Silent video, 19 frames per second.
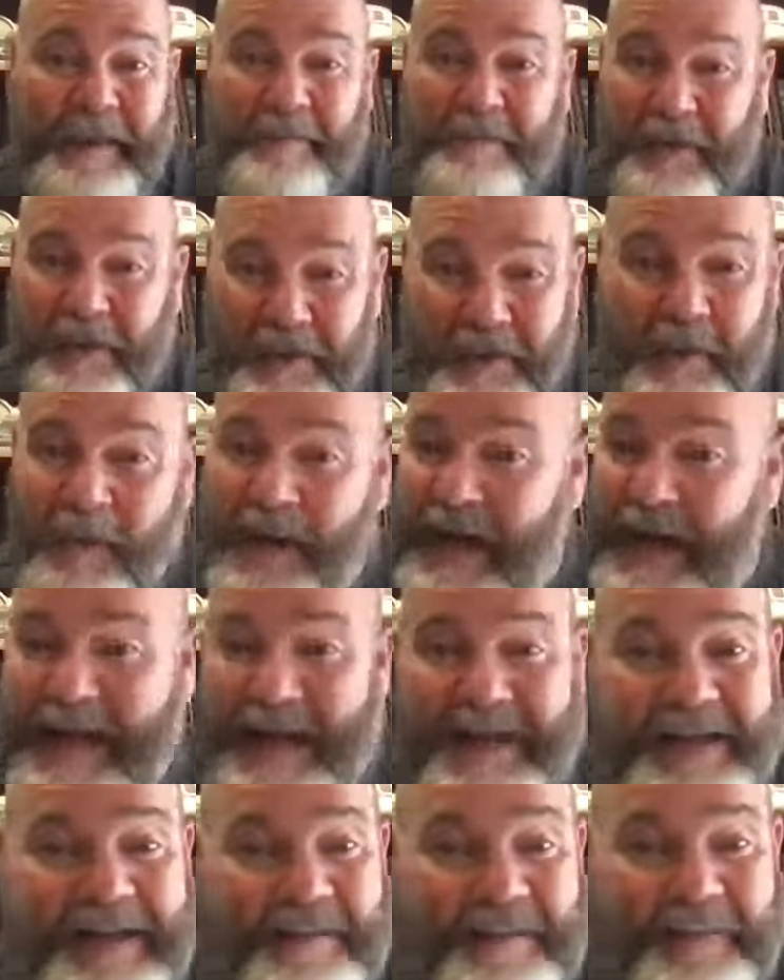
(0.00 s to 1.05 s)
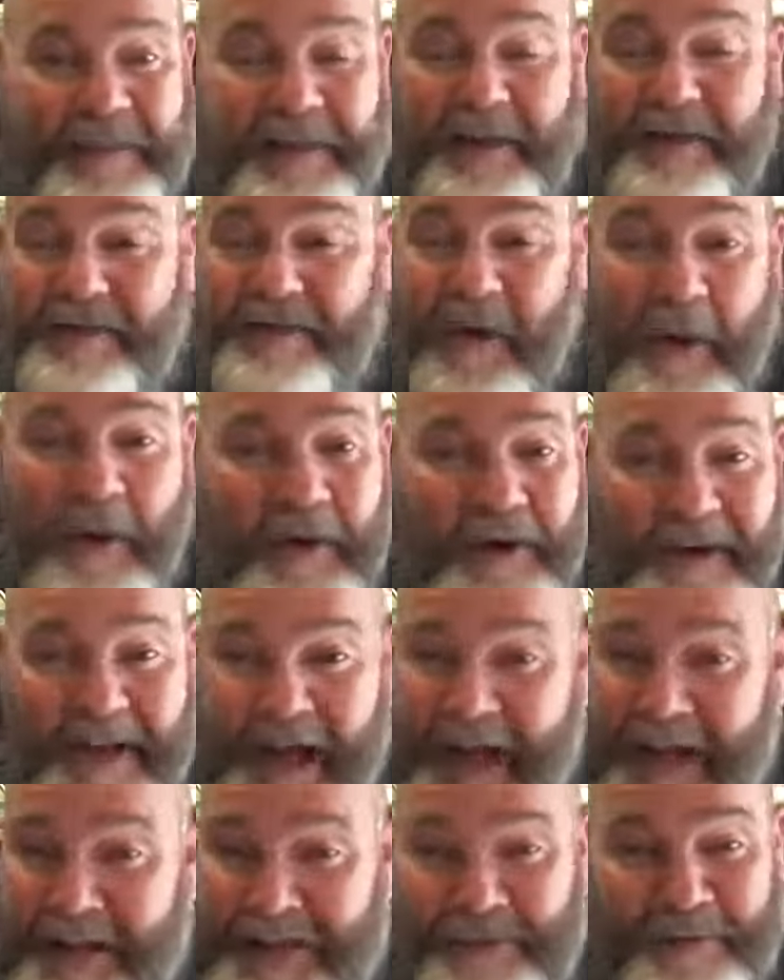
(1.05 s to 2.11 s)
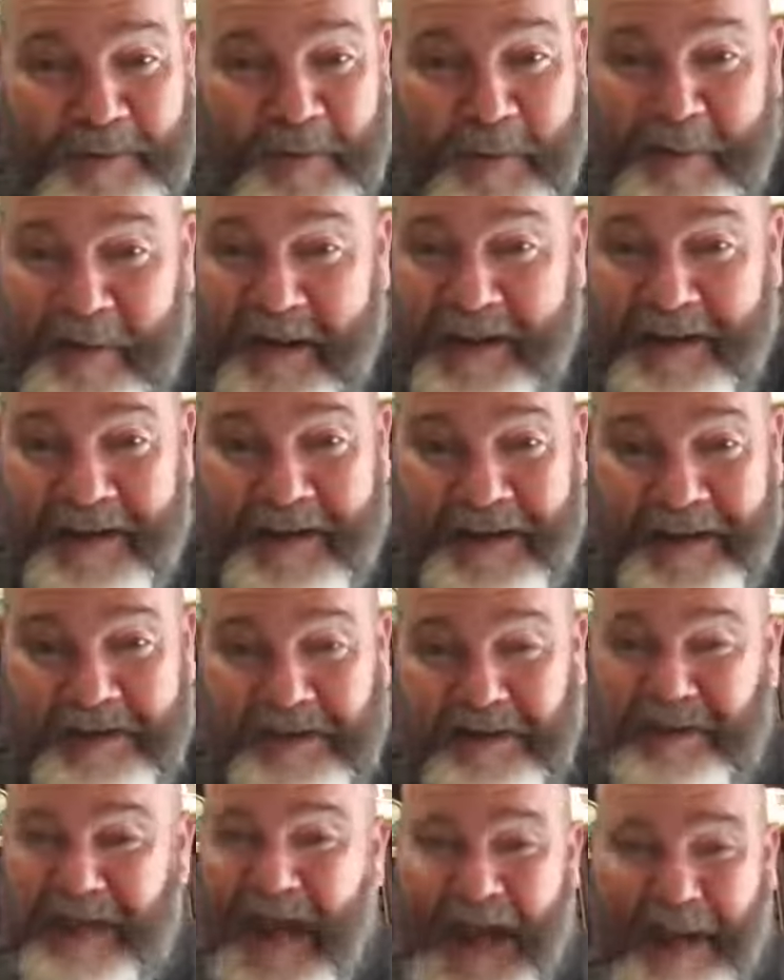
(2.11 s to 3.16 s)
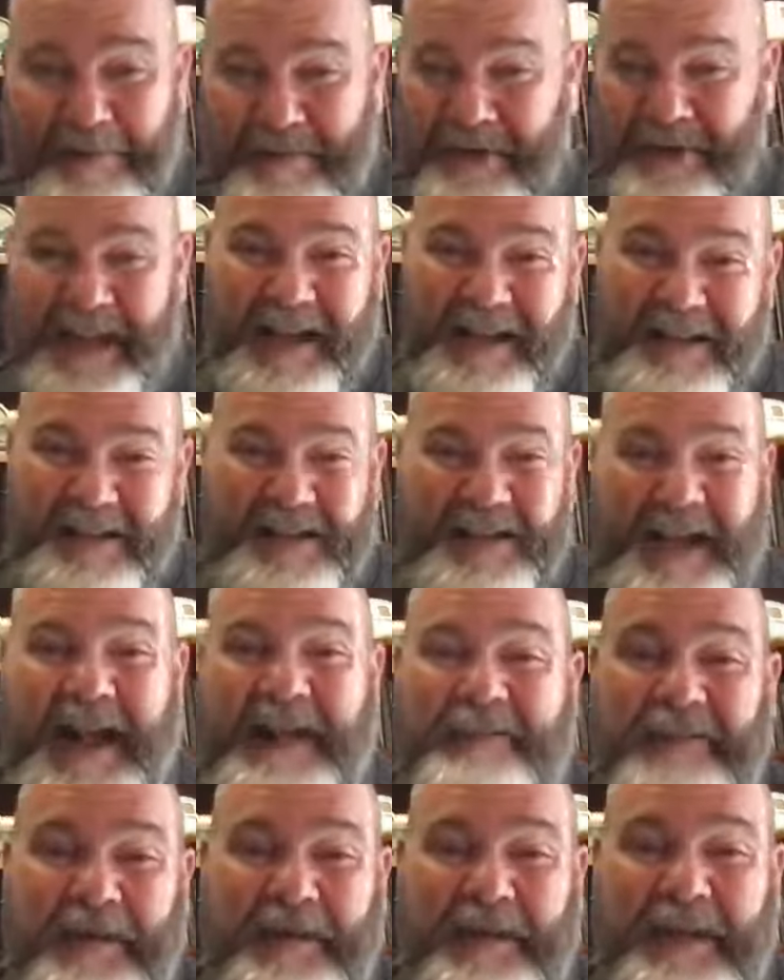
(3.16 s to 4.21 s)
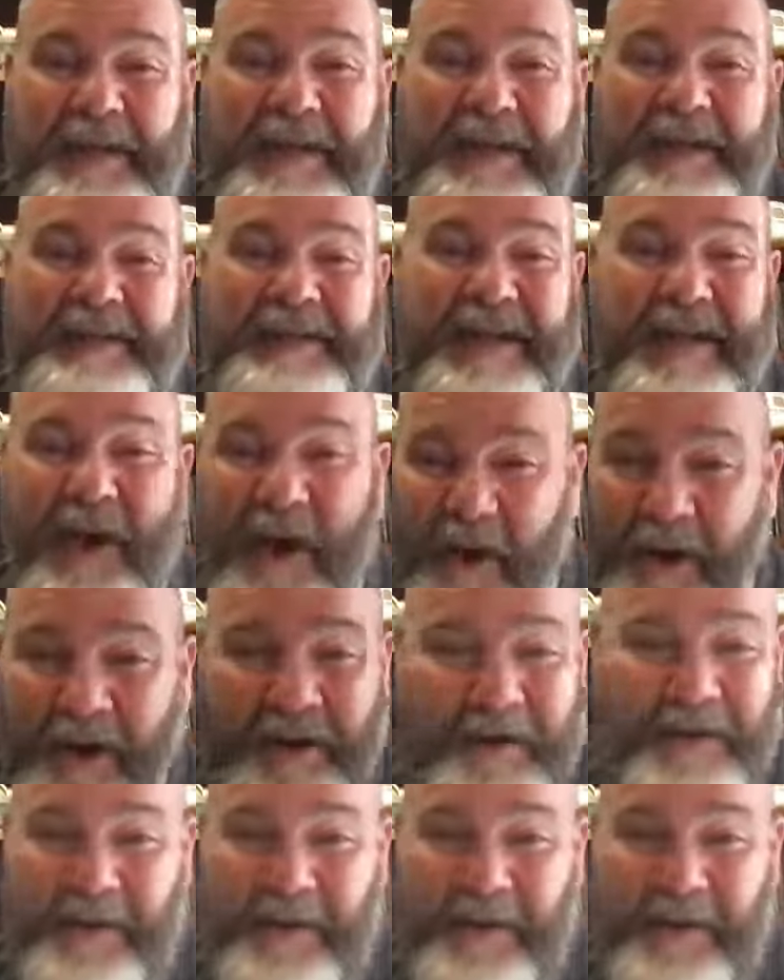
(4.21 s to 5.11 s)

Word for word: put away the foreign gods from among us. Stop chasing after things that aren't